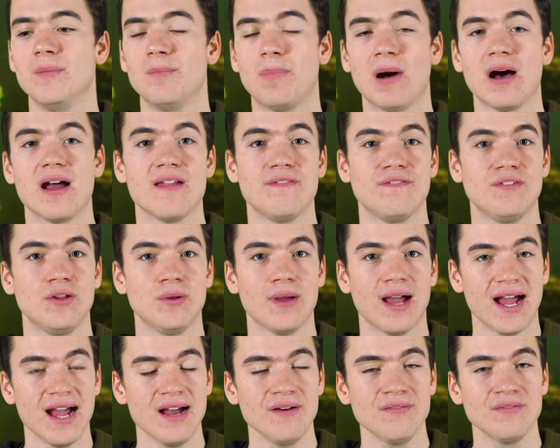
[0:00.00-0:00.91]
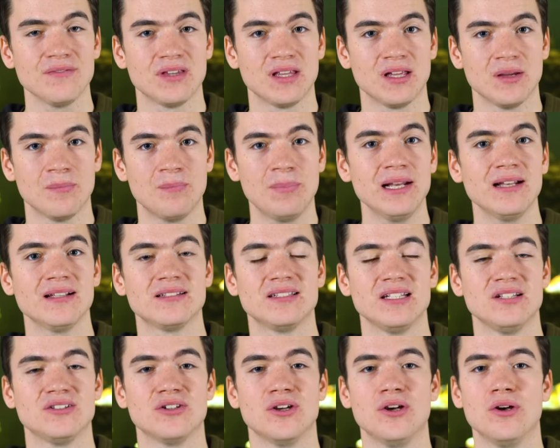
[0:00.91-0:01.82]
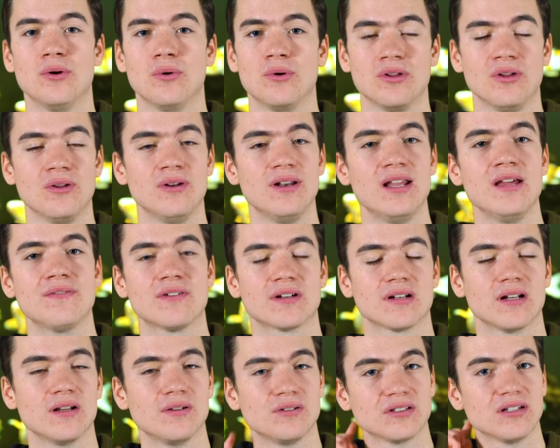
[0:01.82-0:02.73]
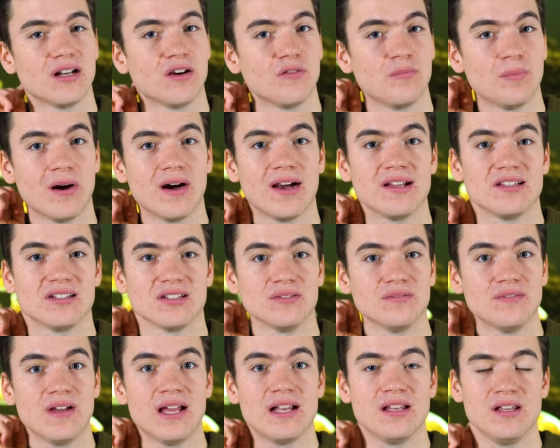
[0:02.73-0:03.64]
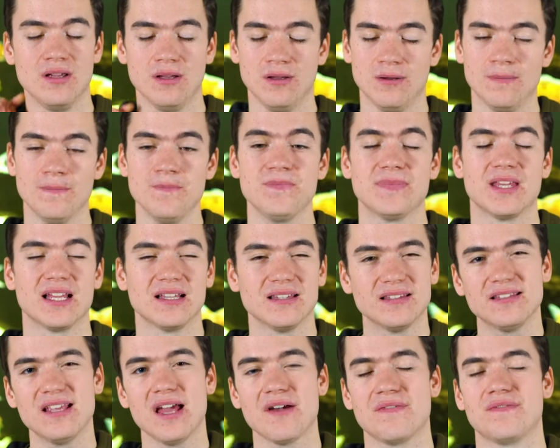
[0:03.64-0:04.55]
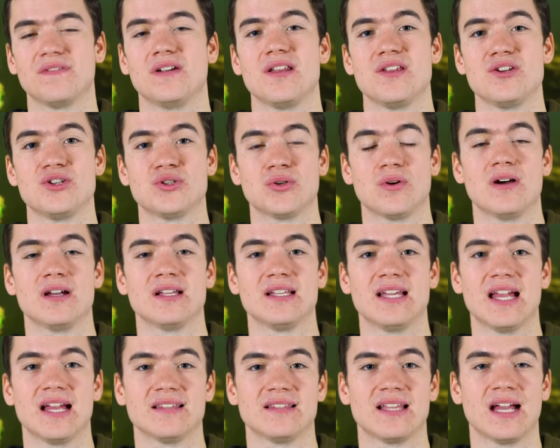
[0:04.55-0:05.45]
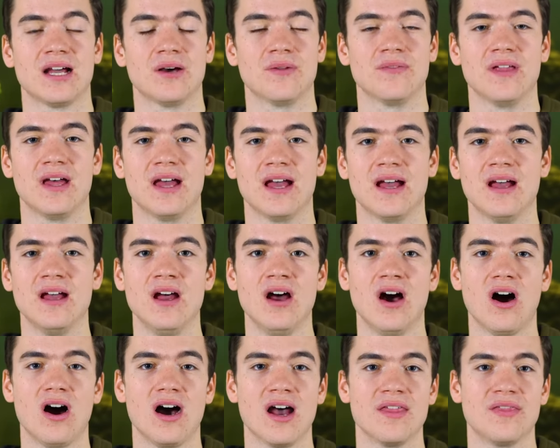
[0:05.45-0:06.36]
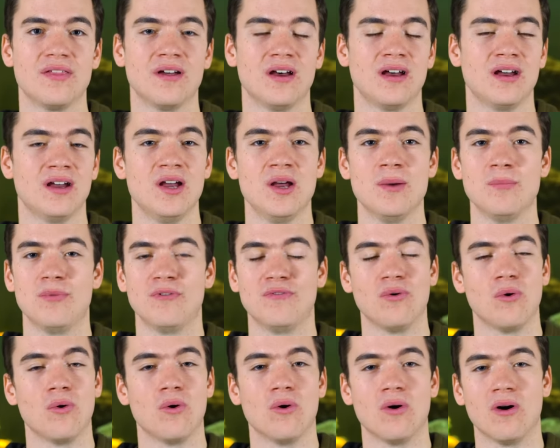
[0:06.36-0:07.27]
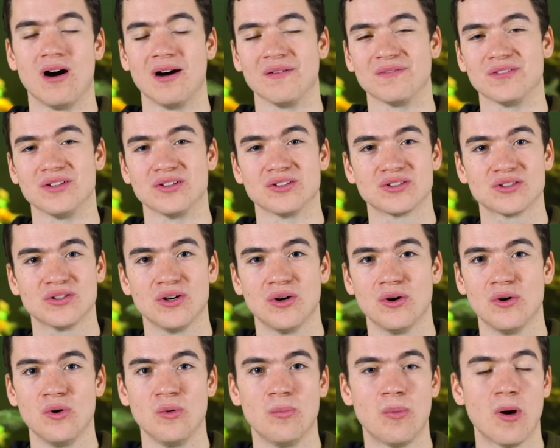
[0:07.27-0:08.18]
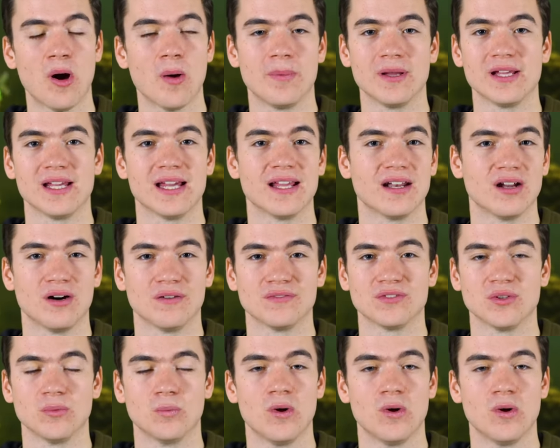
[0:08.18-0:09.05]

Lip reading: But if you have the ability to, or you live close enough by to the venue, then definitely try and get down there either before or after school, popping in after